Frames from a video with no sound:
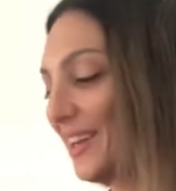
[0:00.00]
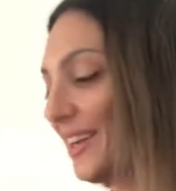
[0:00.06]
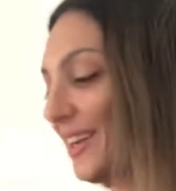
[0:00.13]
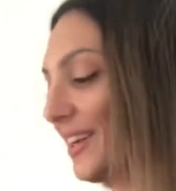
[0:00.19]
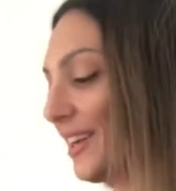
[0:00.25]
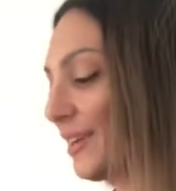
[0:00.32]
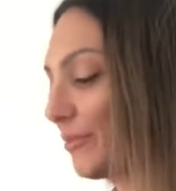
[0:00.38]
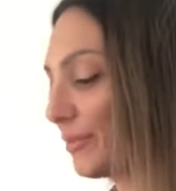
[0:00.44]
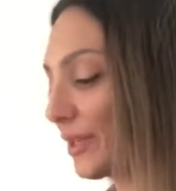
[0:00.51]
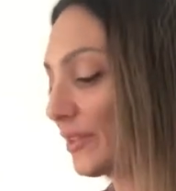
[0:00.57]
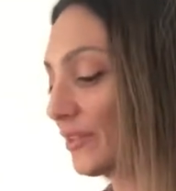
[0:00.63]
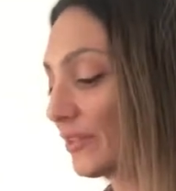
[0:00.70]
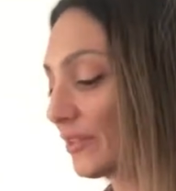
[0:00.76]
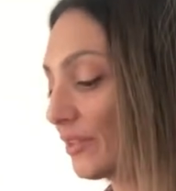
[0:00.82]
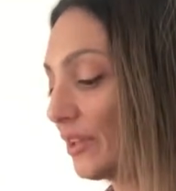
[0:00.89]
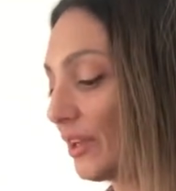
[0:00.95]

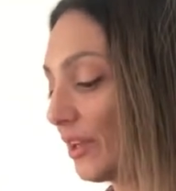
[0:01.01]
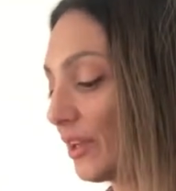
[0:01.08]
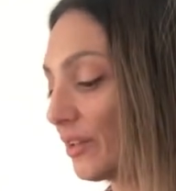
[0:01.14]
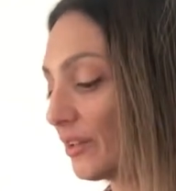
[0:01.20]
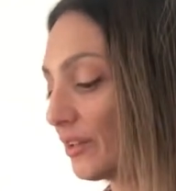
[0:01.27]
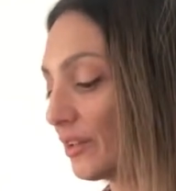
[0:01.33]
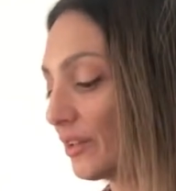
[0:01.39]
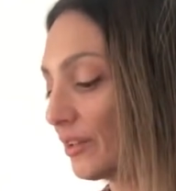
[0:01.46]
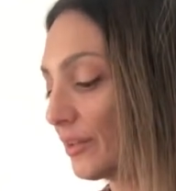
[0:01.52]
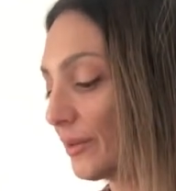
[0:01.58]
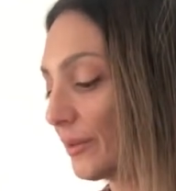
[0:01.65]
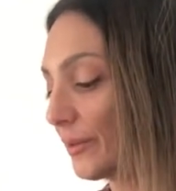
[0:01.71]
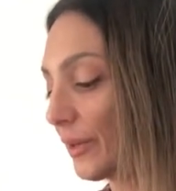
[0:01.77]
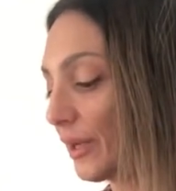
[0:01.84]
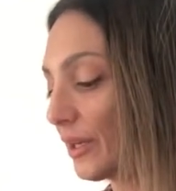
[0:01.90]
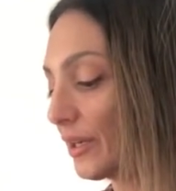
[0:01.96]
But yeah,
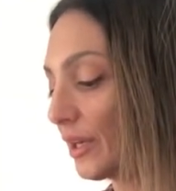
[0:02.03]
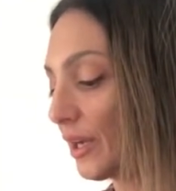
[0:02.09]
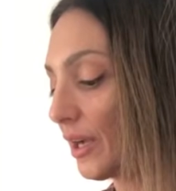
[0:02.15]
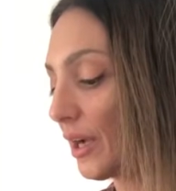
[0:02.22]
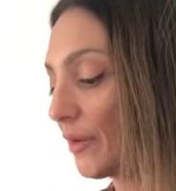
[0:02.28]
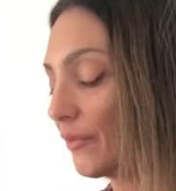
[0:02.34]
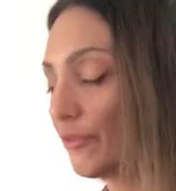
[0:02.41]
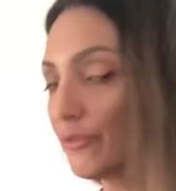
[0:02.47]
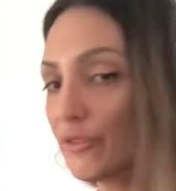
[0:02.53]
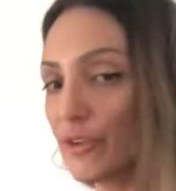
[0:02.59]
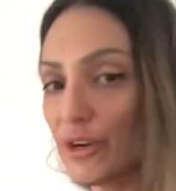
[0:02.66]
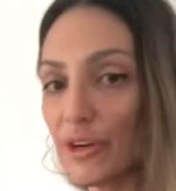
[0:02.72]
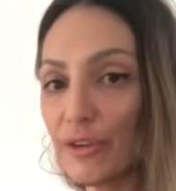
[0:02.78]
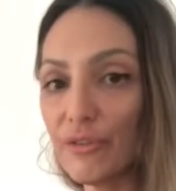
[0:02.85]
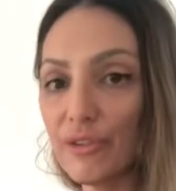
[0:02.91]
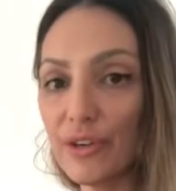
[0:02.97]
and I'm
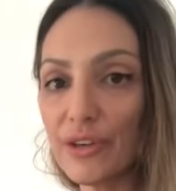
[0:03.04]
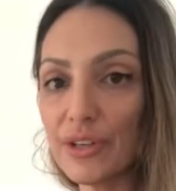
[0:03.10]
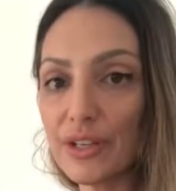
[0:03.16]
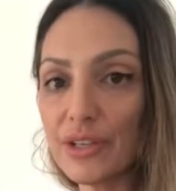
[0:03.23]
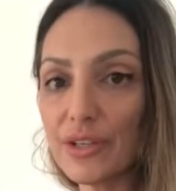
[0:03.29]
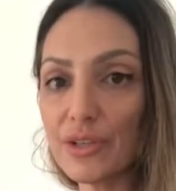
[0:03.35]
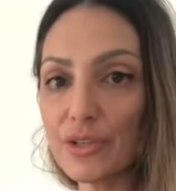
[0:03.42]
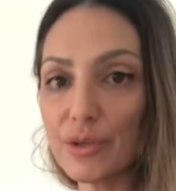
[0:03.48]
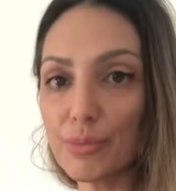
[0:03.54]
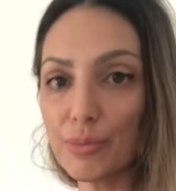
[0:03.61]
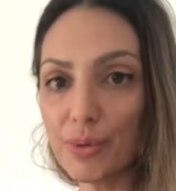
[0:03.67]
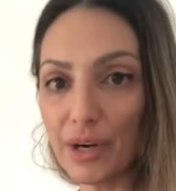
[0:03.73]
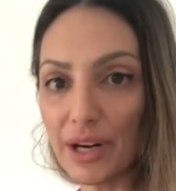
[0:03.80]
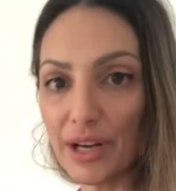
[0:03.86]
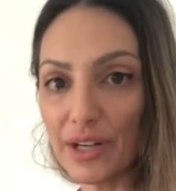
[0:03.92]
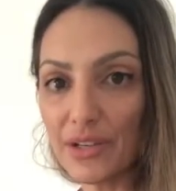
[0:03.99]
very, very
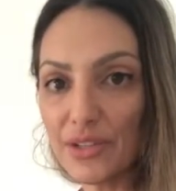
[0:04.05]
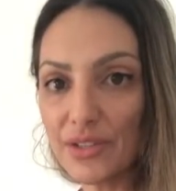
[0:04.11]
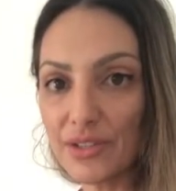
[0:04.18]
surprised,